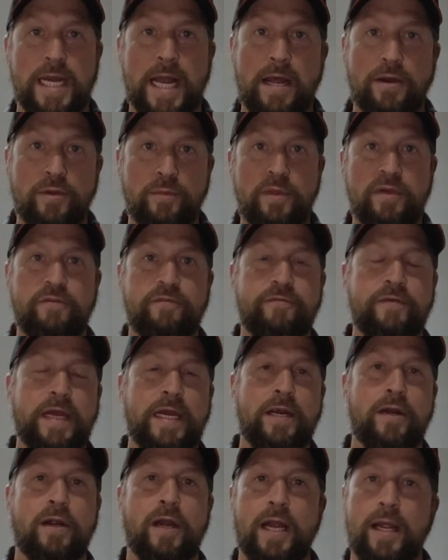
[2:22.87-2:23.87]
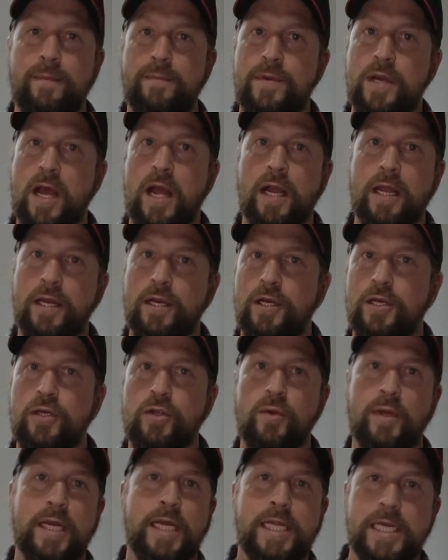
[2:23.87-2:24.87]
Now, to be fair, I'm not going to
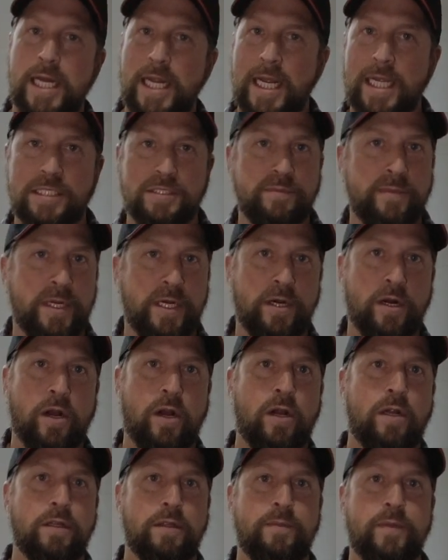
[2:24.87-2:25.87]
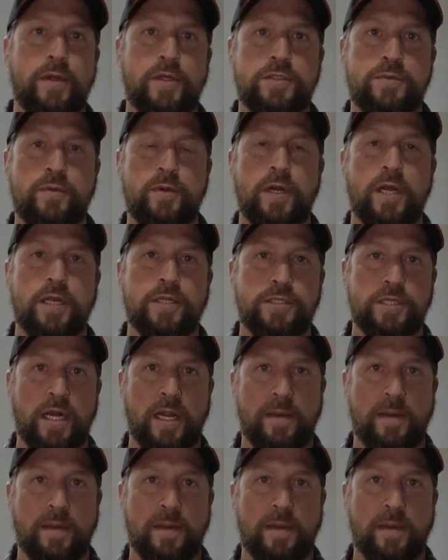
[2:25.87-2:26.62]
do any enhancement at all in post-production.